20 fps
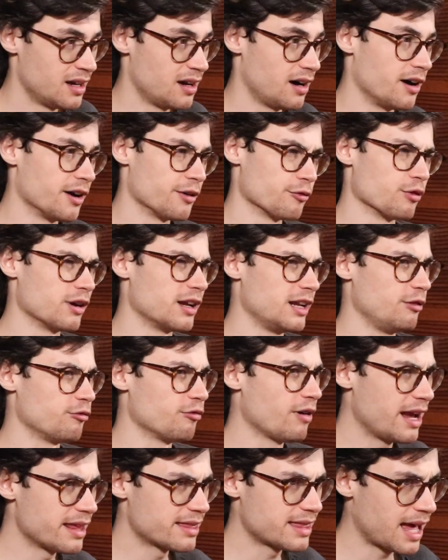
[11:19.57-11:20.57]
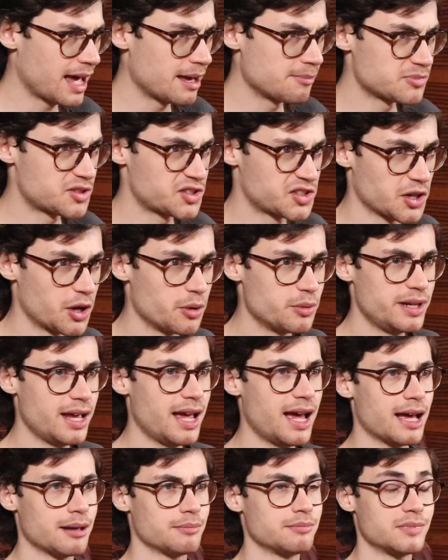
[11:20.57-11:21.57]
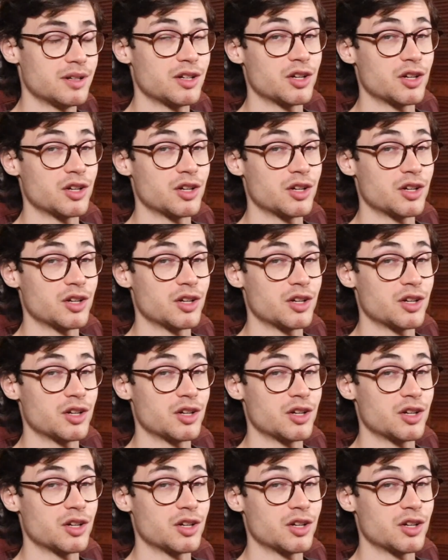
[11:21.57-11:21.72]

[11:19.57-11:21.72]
I really rate that, so yeah.